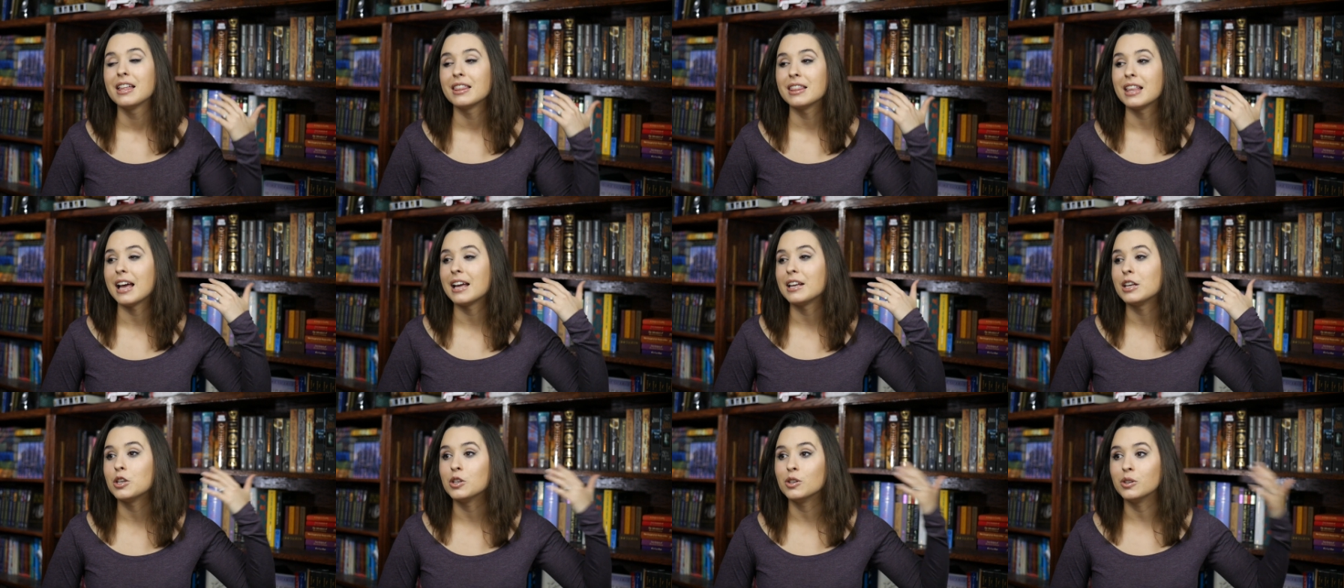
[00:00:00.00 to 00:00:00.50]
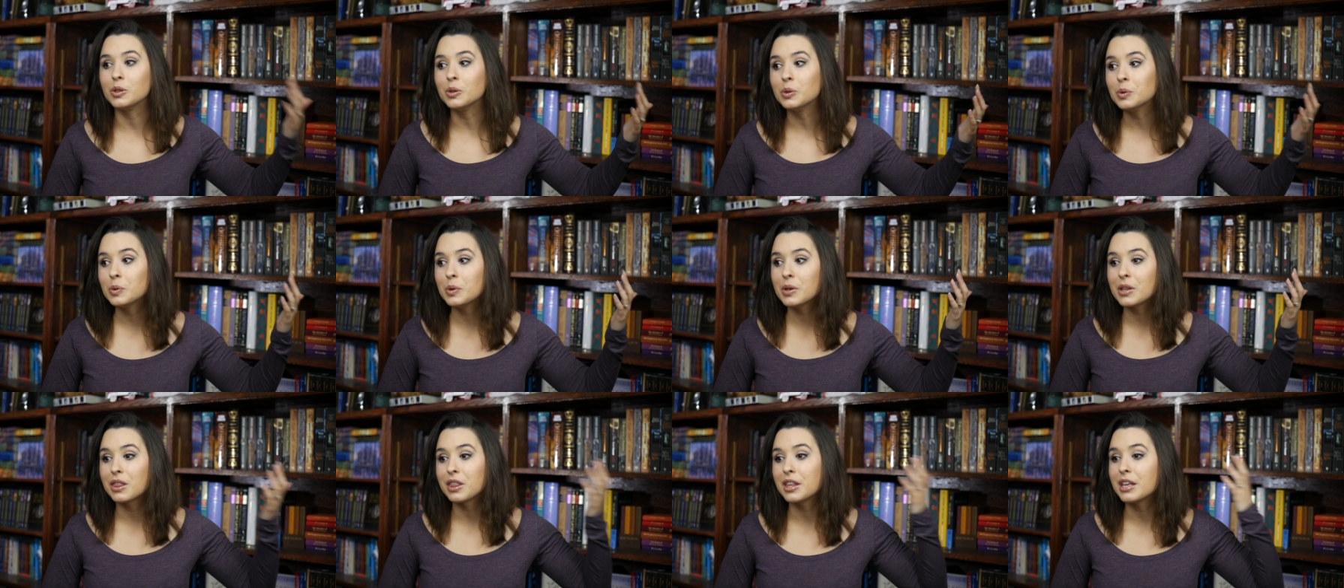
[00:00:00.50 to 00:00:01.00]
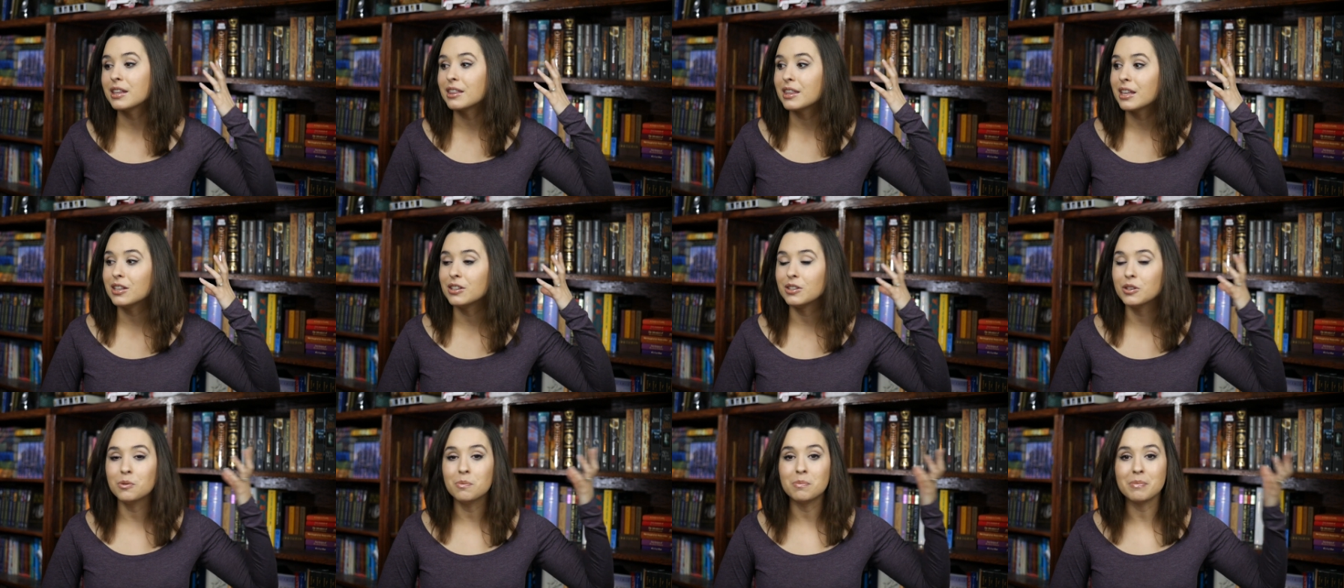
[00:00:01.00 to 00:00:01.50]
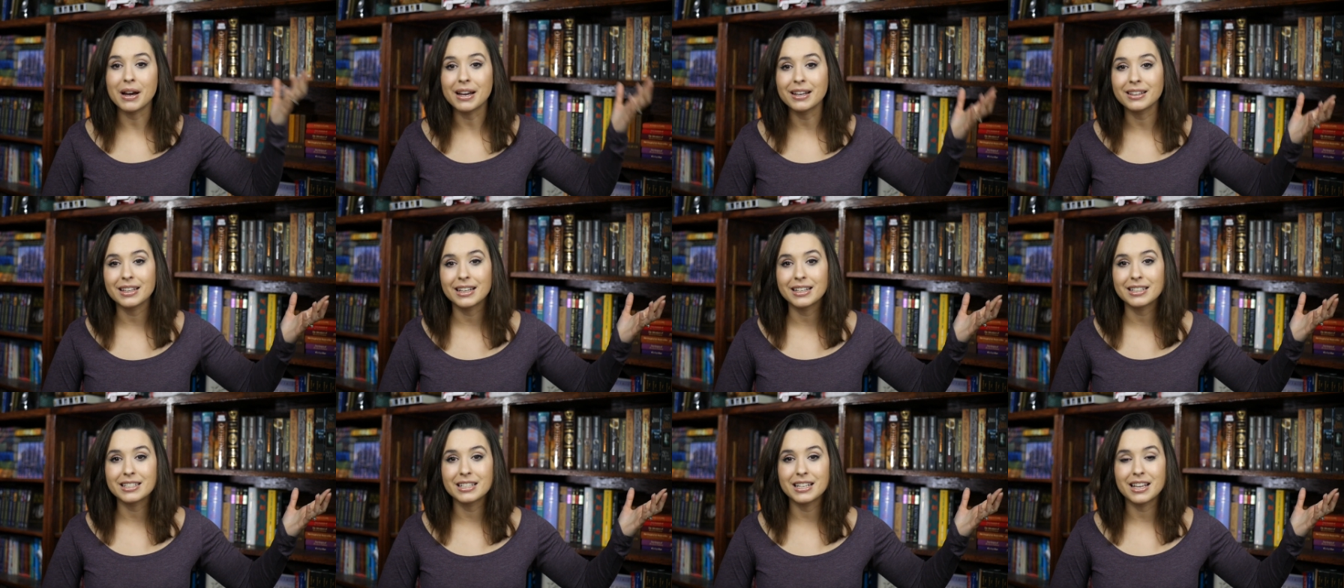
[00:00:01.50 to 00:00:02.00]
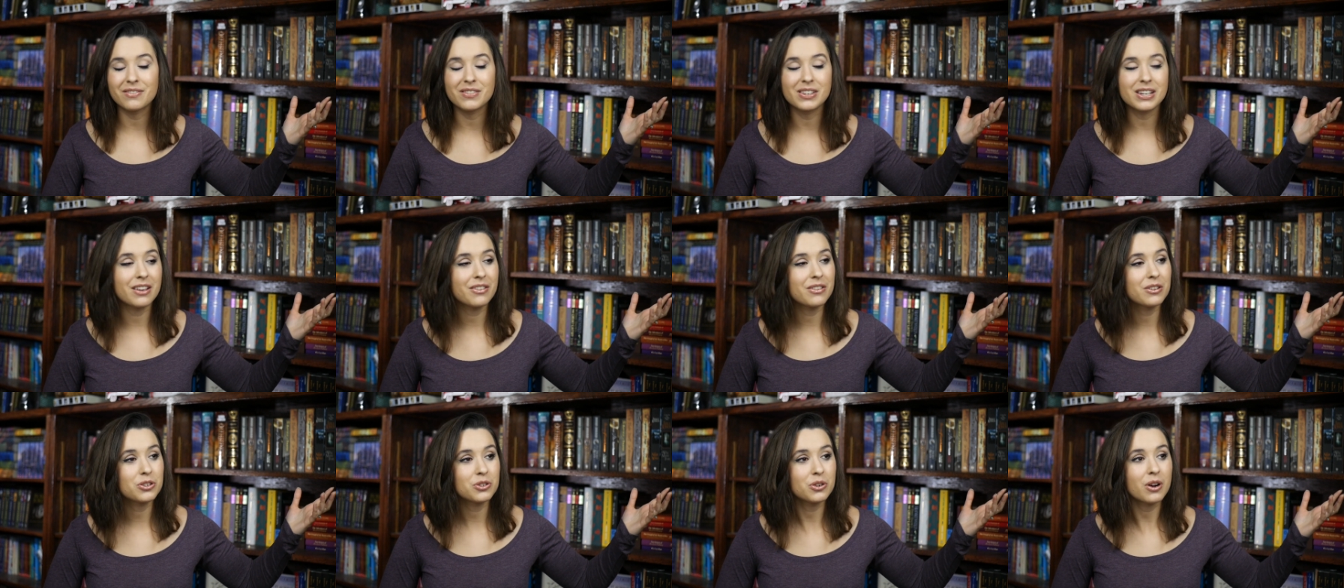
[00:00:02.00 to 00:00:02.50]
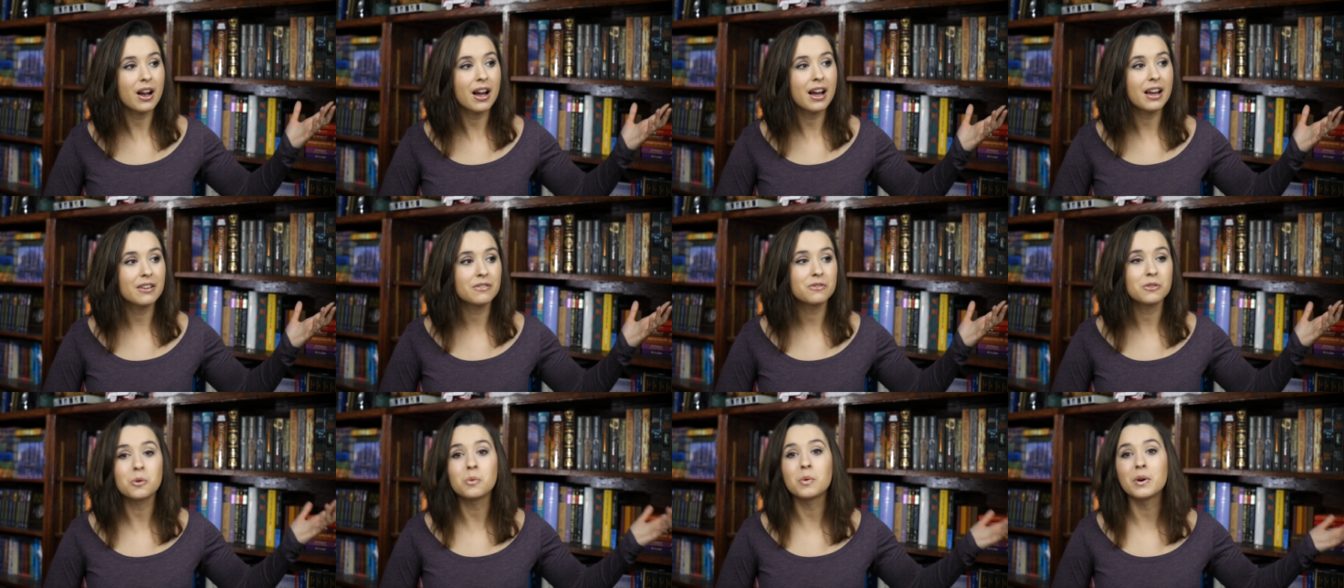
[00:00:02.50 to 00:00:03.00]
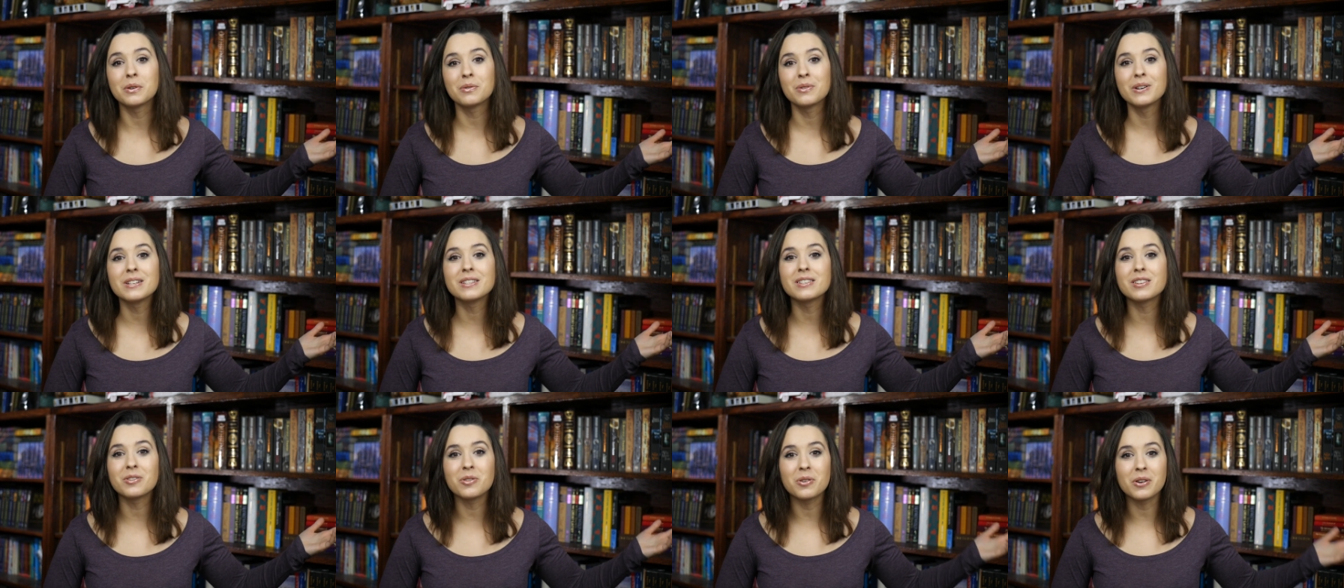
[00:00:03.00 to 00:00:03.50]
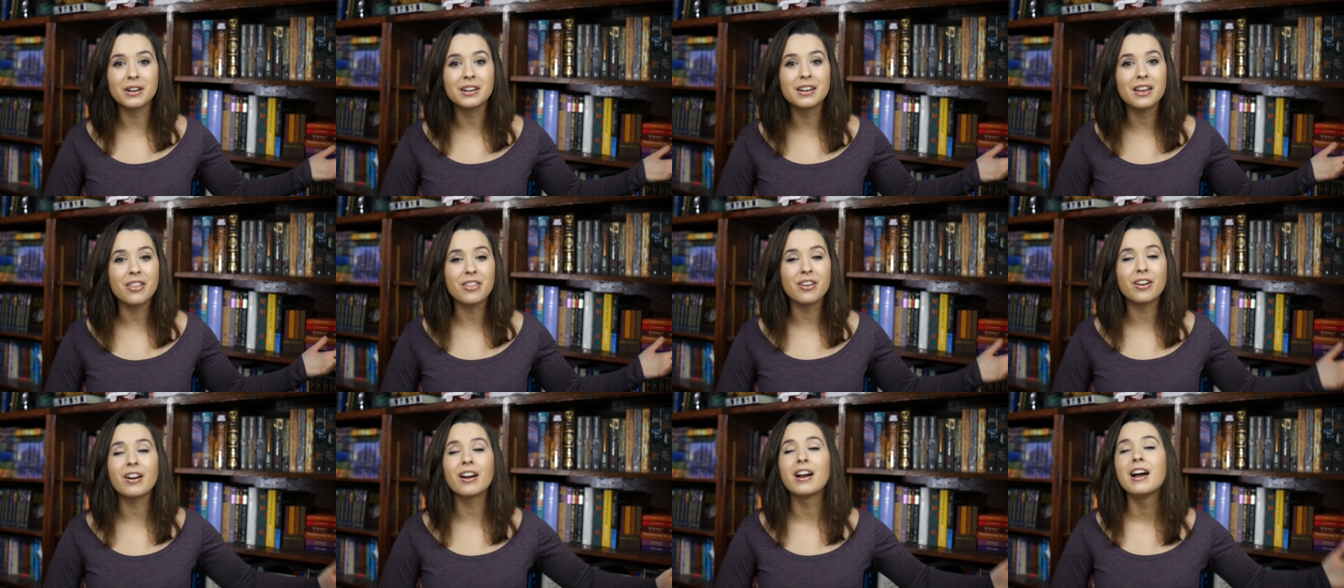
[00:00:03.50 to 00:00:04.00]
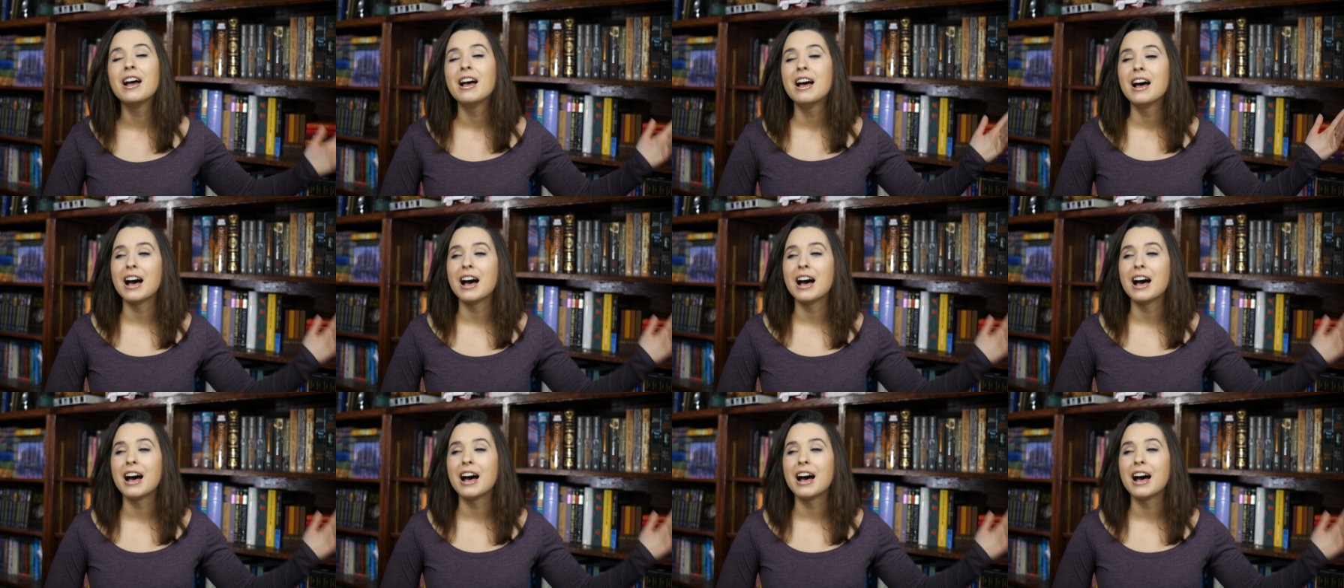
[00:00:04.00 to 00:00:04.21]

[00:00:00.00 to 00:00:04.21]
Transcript: that you think that you might like to give another try for one reason or another,